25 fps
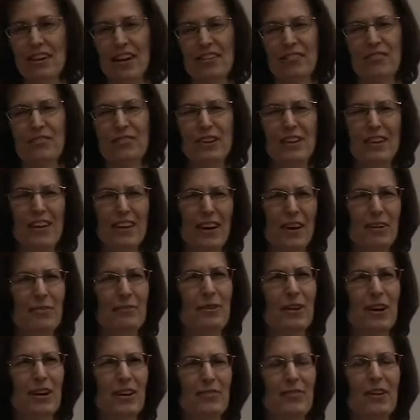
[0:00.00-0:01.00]
I feel like I'm
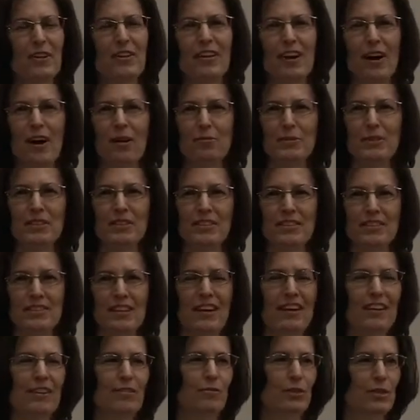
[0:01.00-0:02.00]
kind of on the opposite
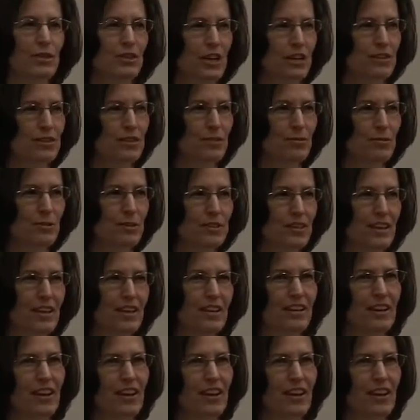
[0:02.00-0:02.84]
side of what Jesse was saying,